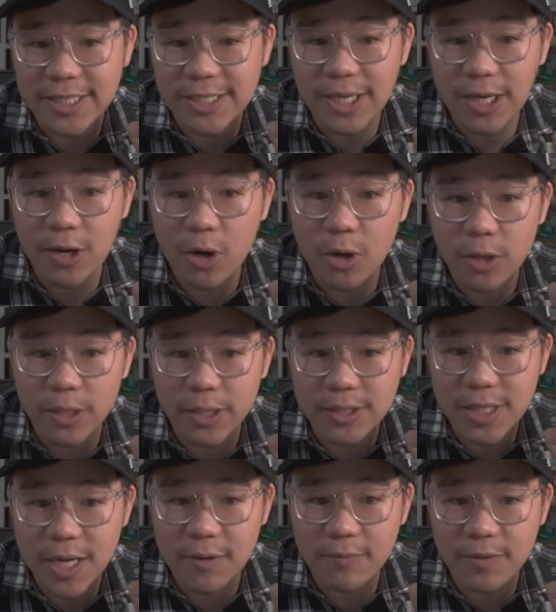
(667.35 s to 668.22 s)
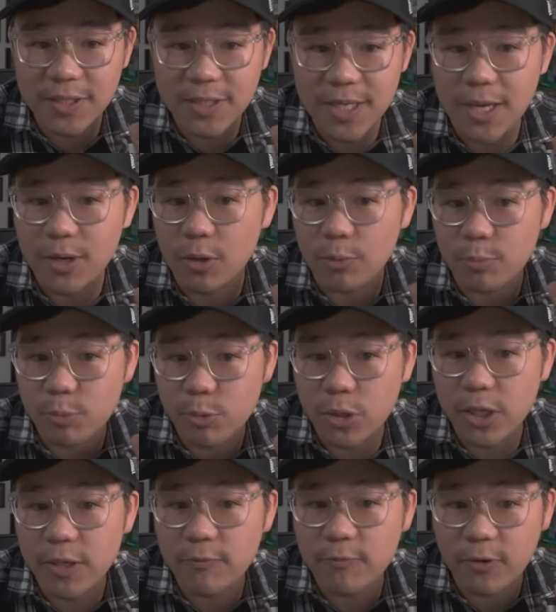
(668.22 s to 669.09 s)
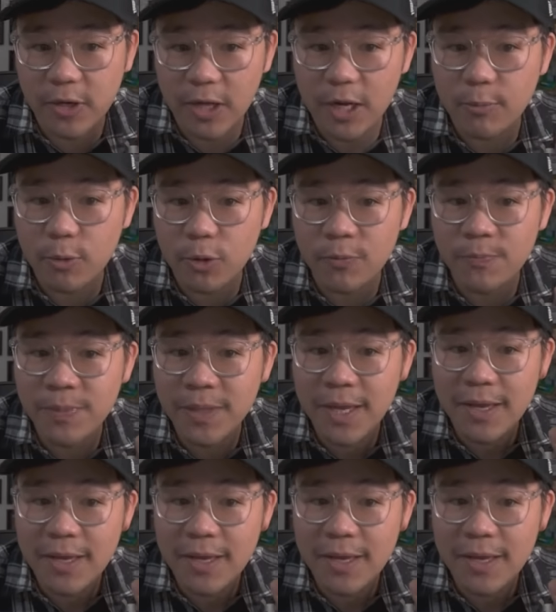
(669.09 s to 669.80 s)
SIR inside of the set are pretty forgettable.